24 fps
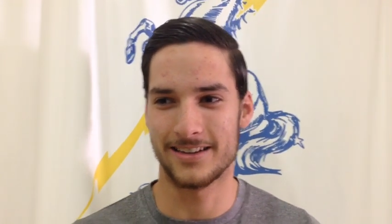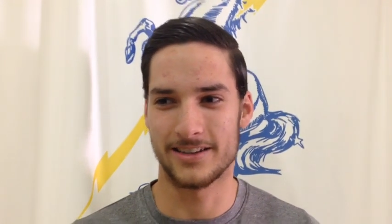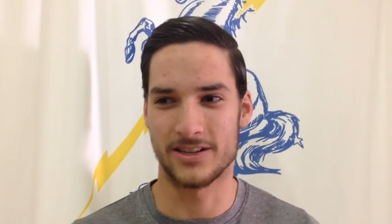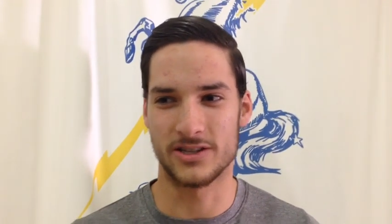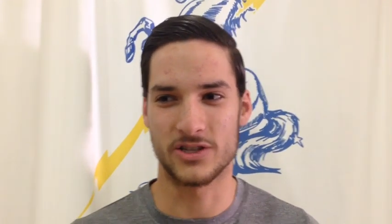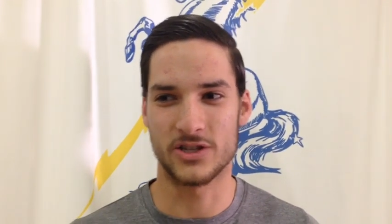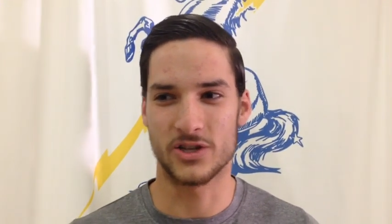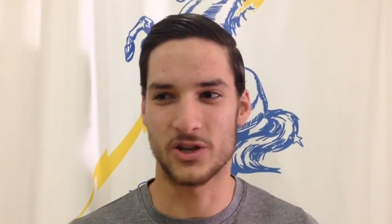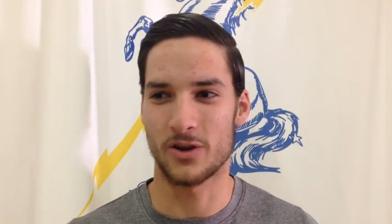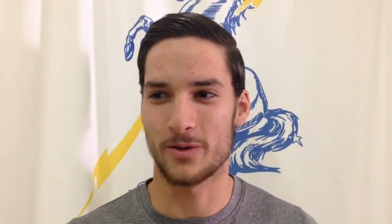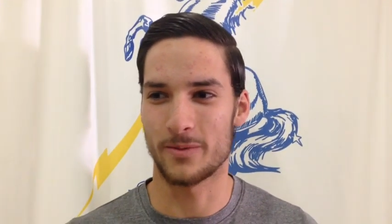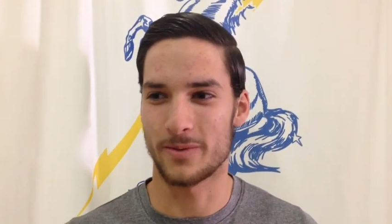
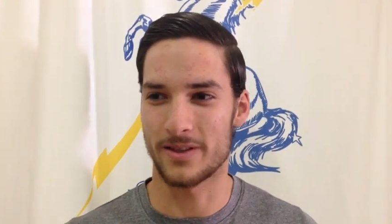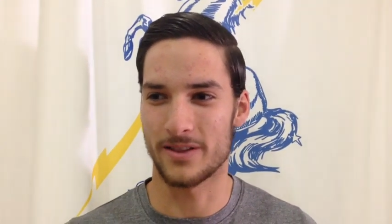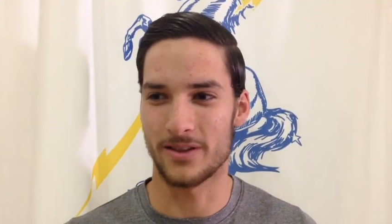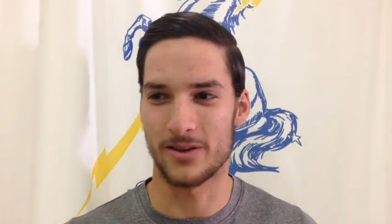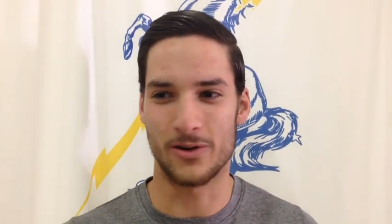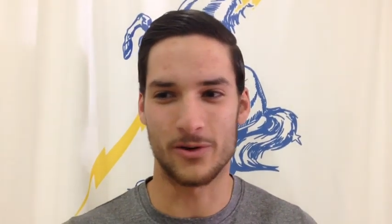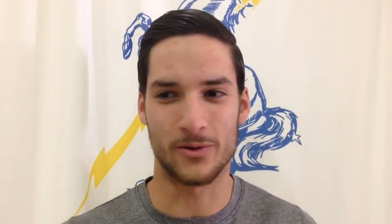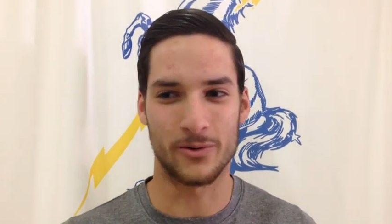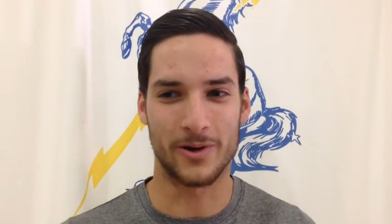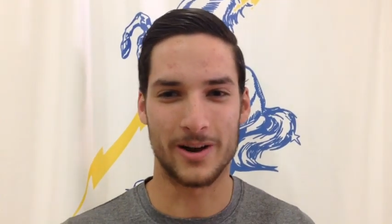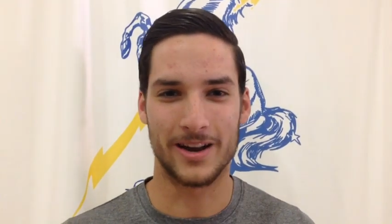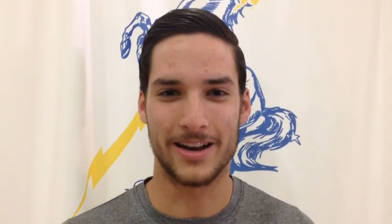just told me the
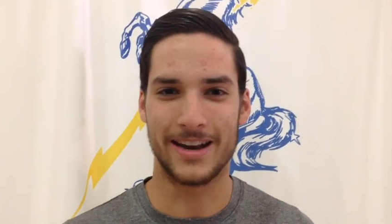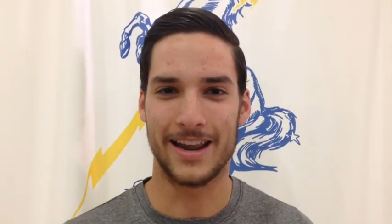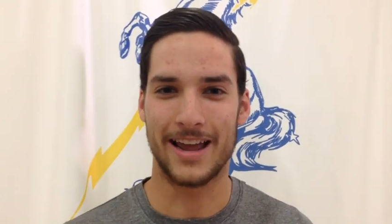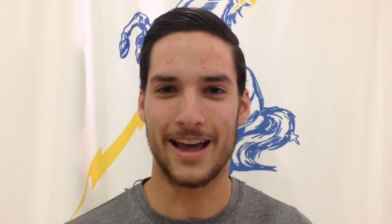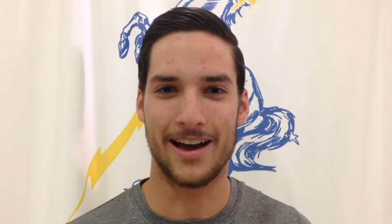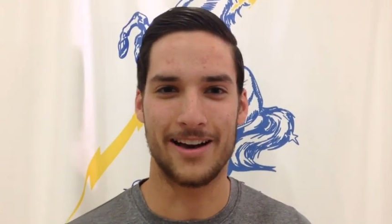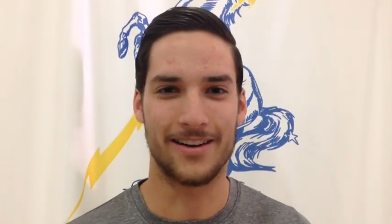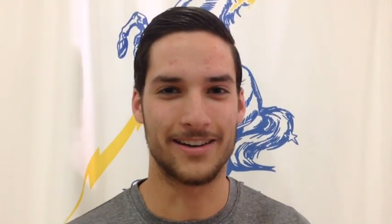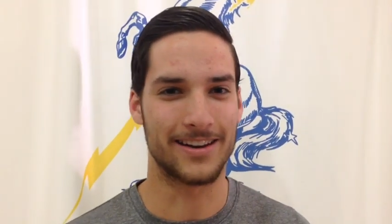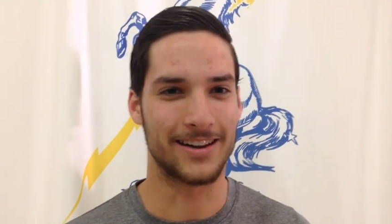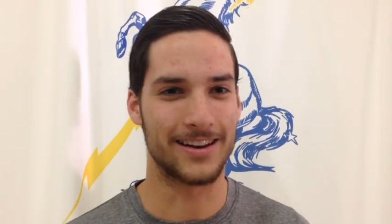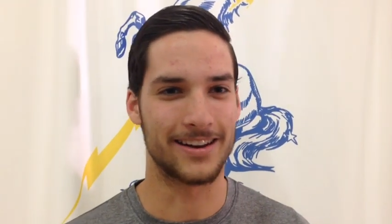whole
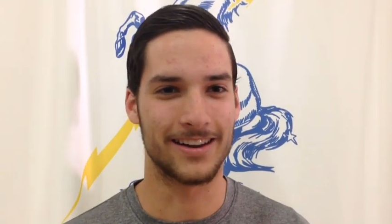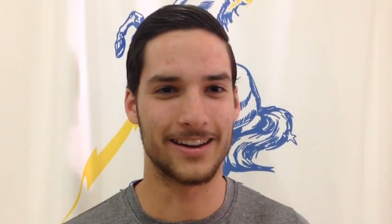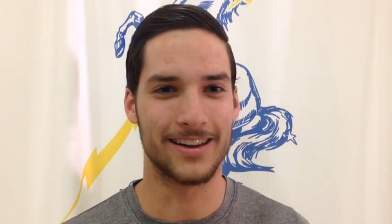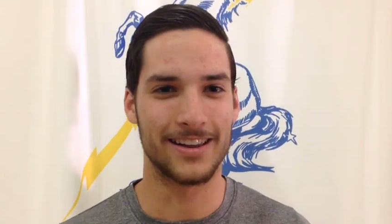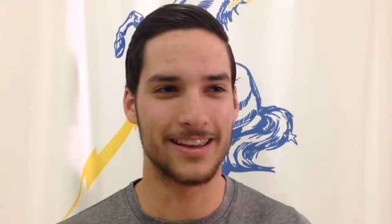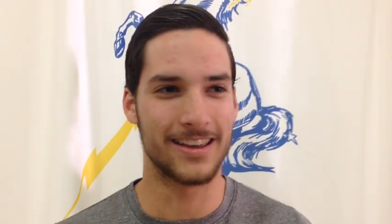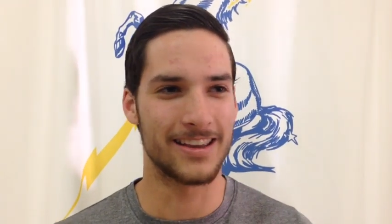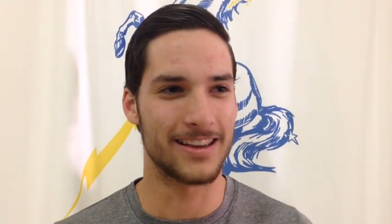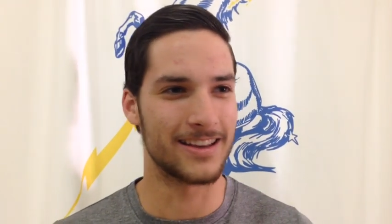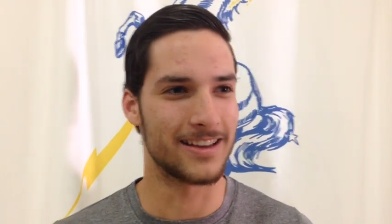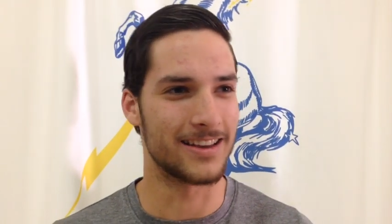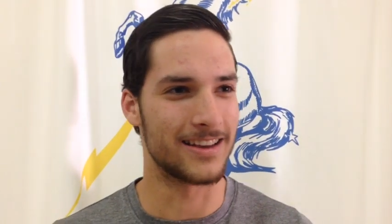rundown, and
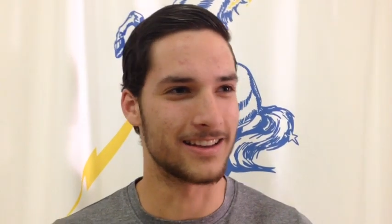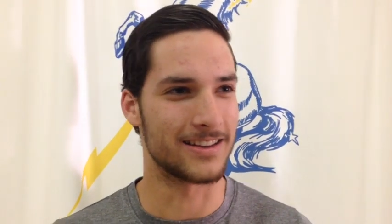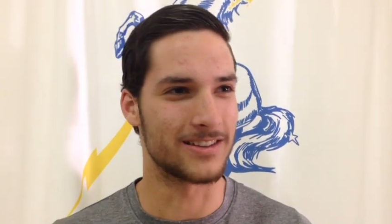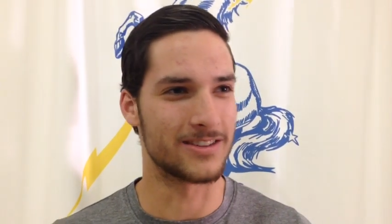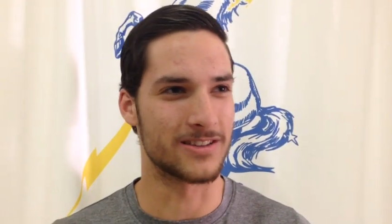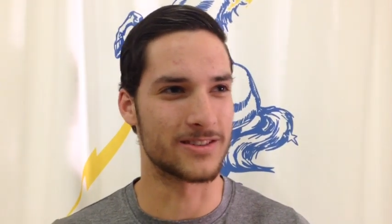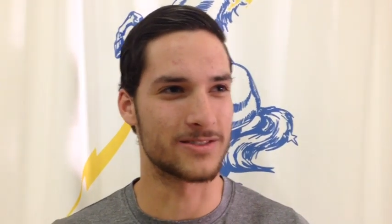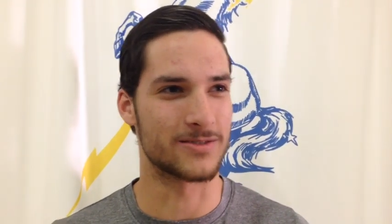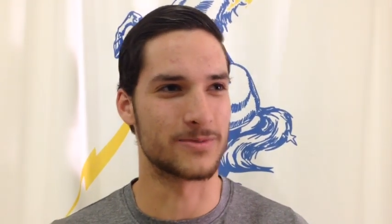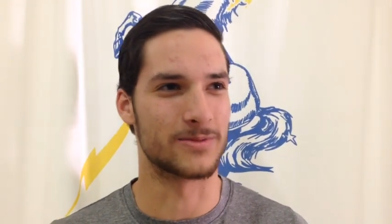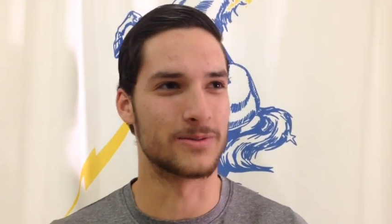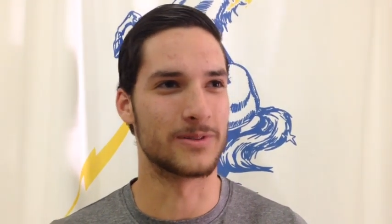it
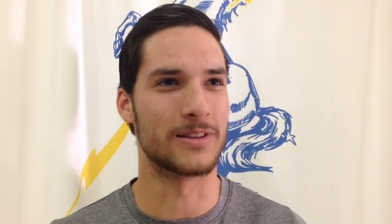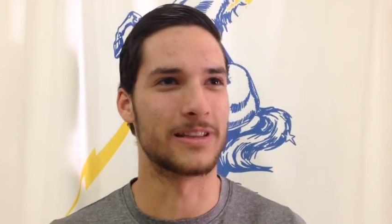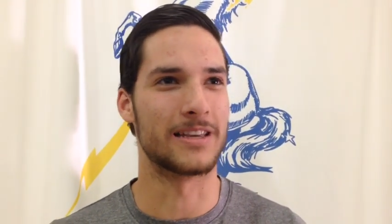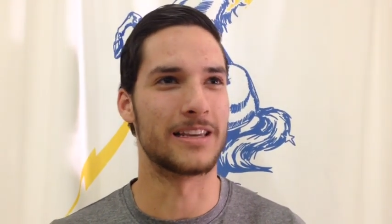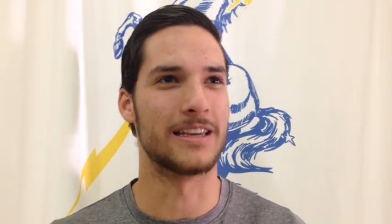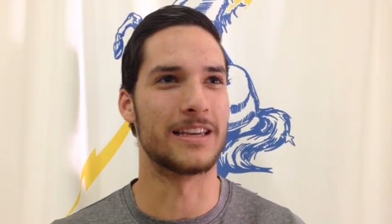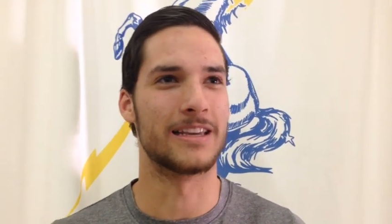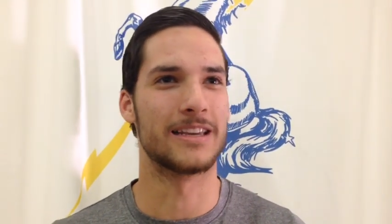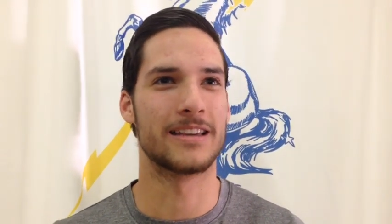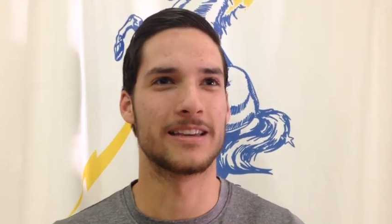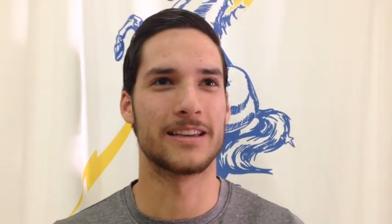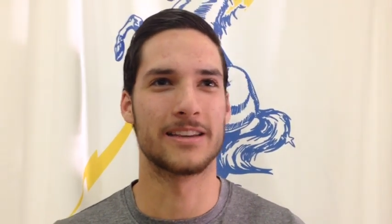just really